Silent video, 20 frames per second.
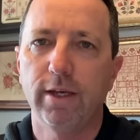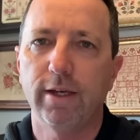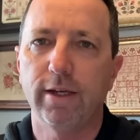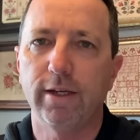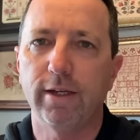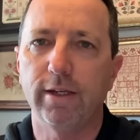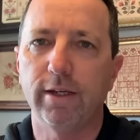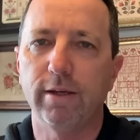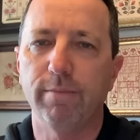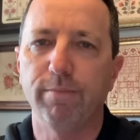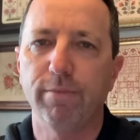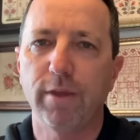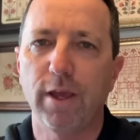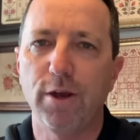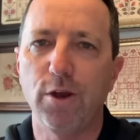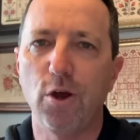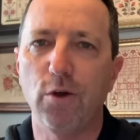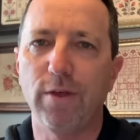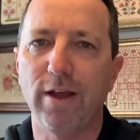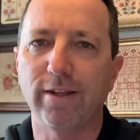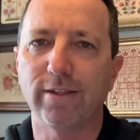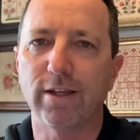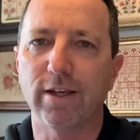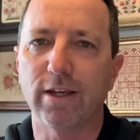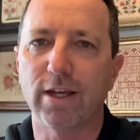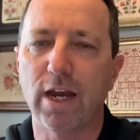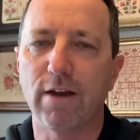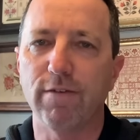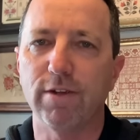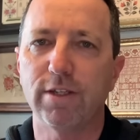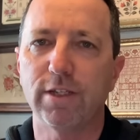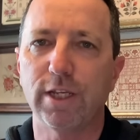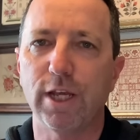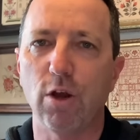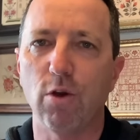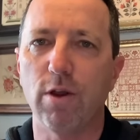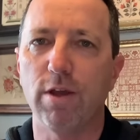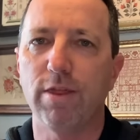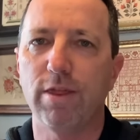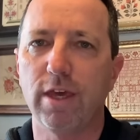Uh, I know that's a kind of a
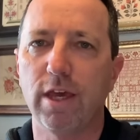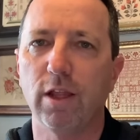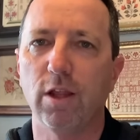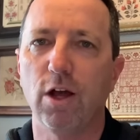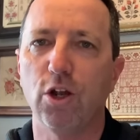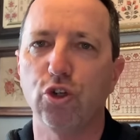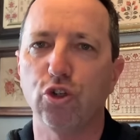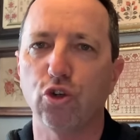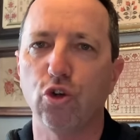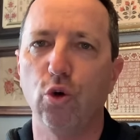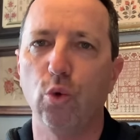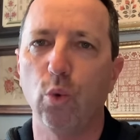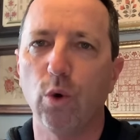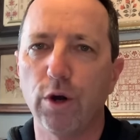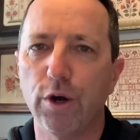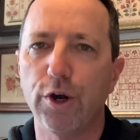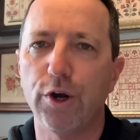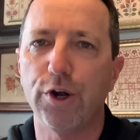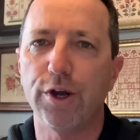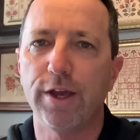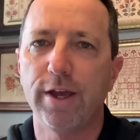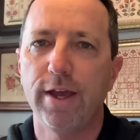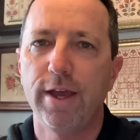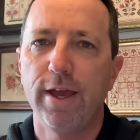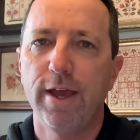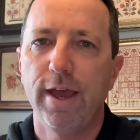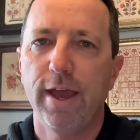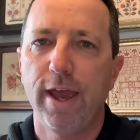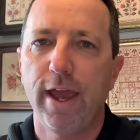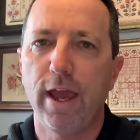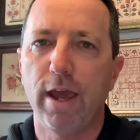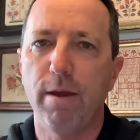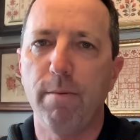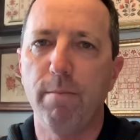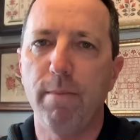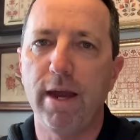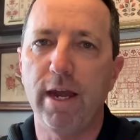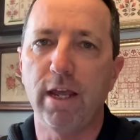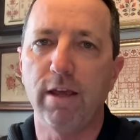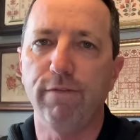scary theological word, and
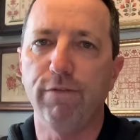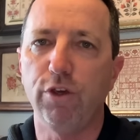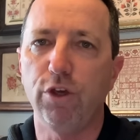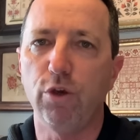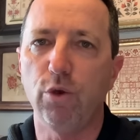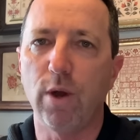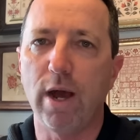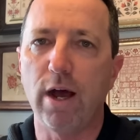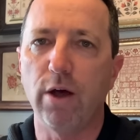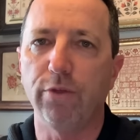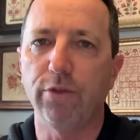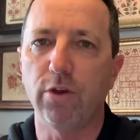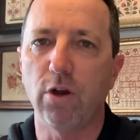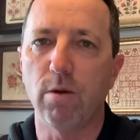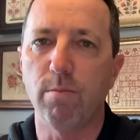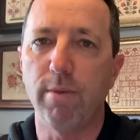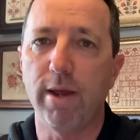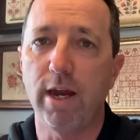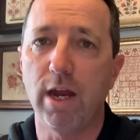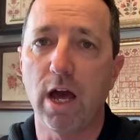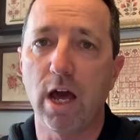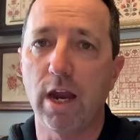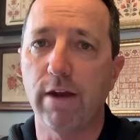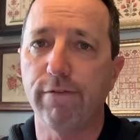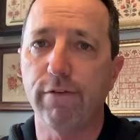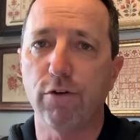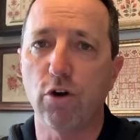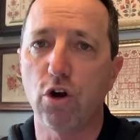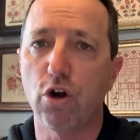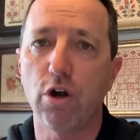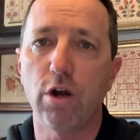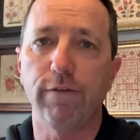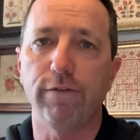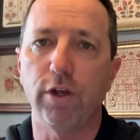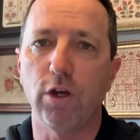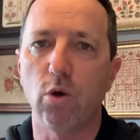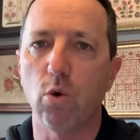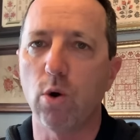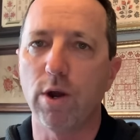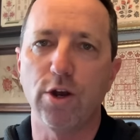many of you out there may not have heard of
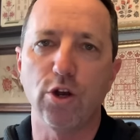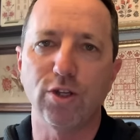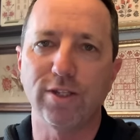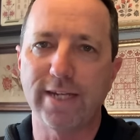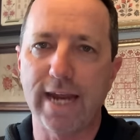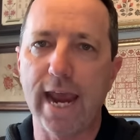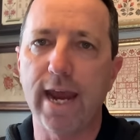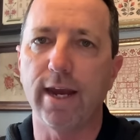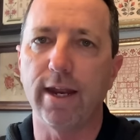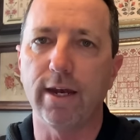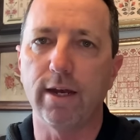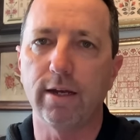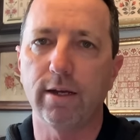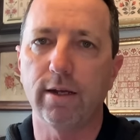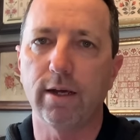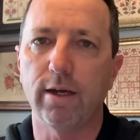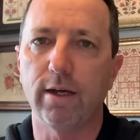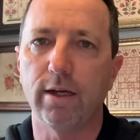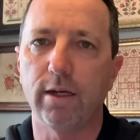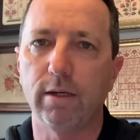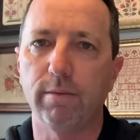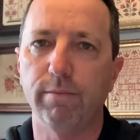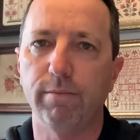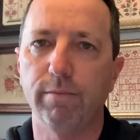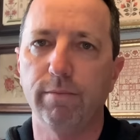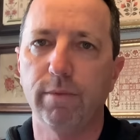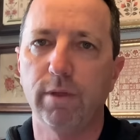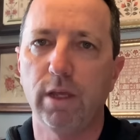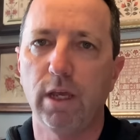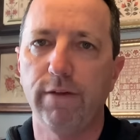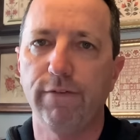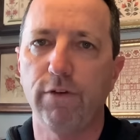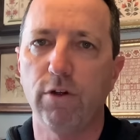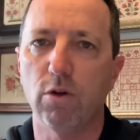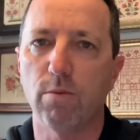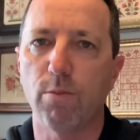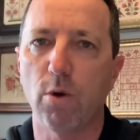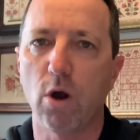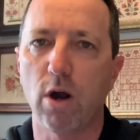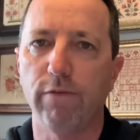it or understand it. Um, if
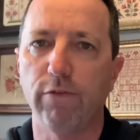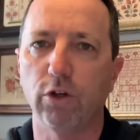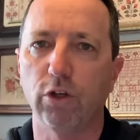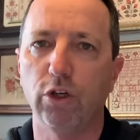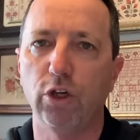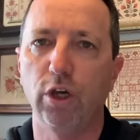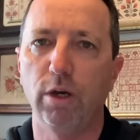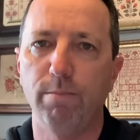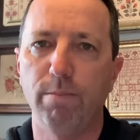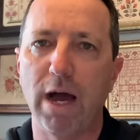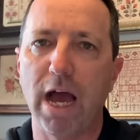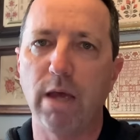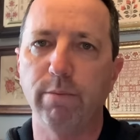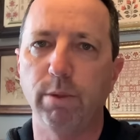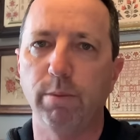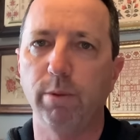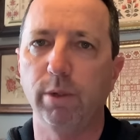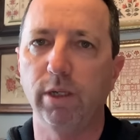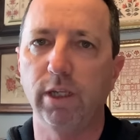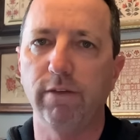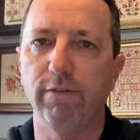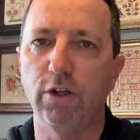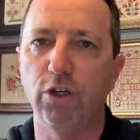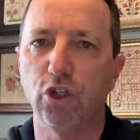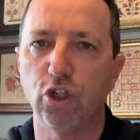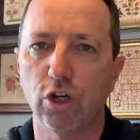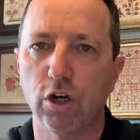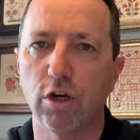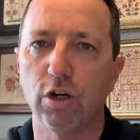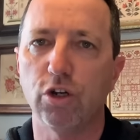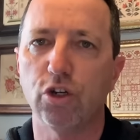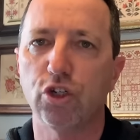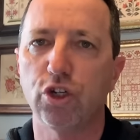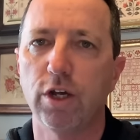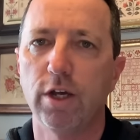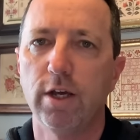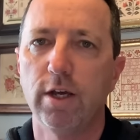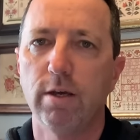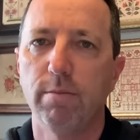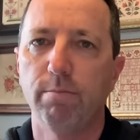you're part of a good Bible believing church,
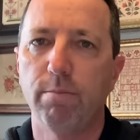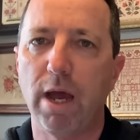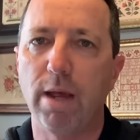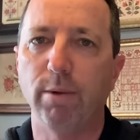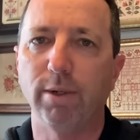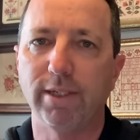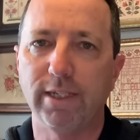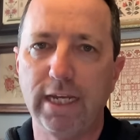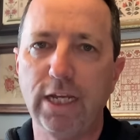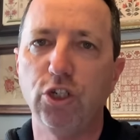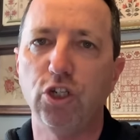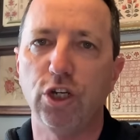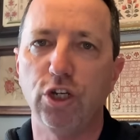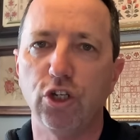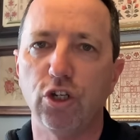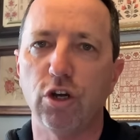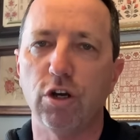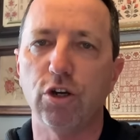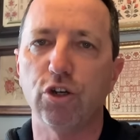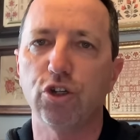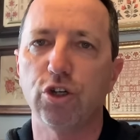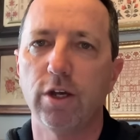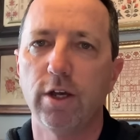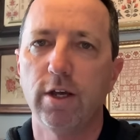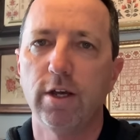Bible teaching church,